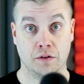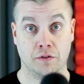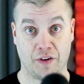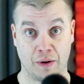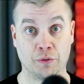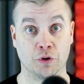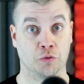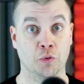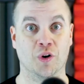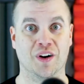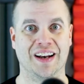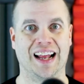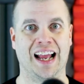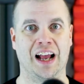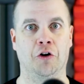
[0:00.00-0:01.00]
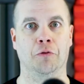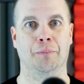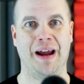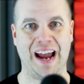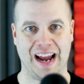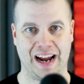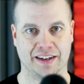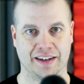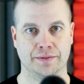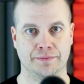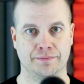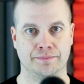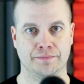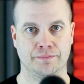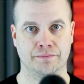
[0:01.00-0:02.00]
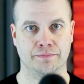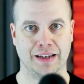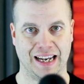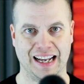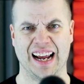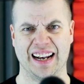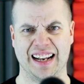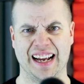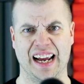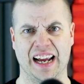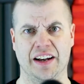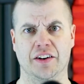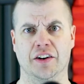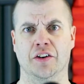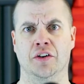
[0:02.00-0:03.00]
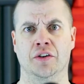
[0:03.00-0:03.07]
Fabulous Moolah had held back and had a hand in,